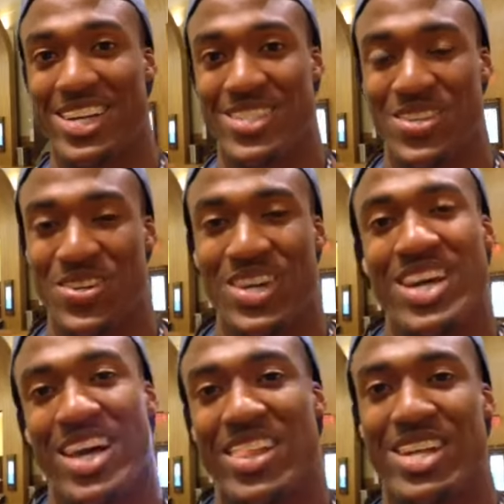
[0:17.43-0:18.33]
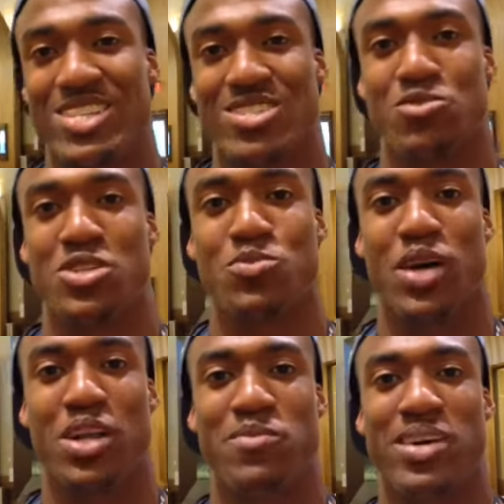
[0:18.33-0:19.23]
so I think it's a sweet
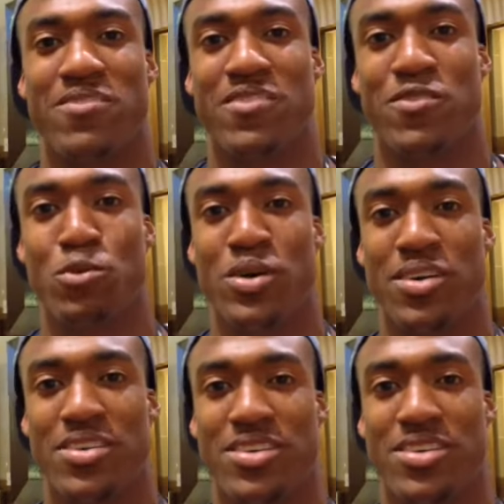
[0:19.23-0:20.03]
spot to be for football.